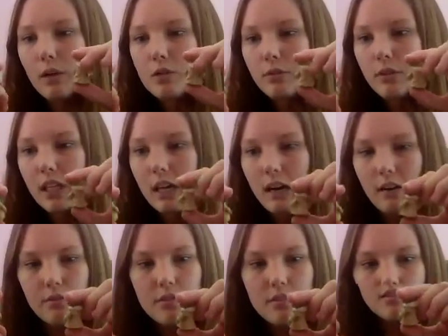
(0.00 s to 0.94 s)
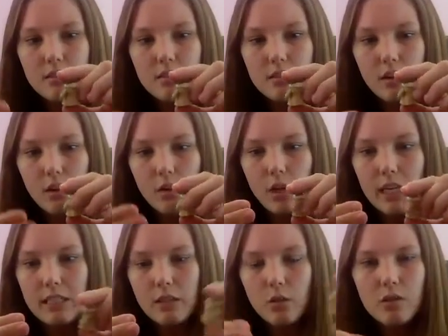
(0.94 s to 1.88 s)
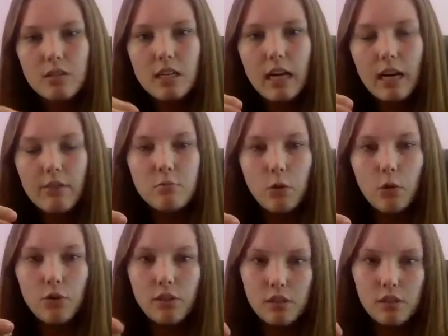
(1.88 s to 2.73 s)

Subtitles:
we also have the cuffs. So I noticed the cuffs more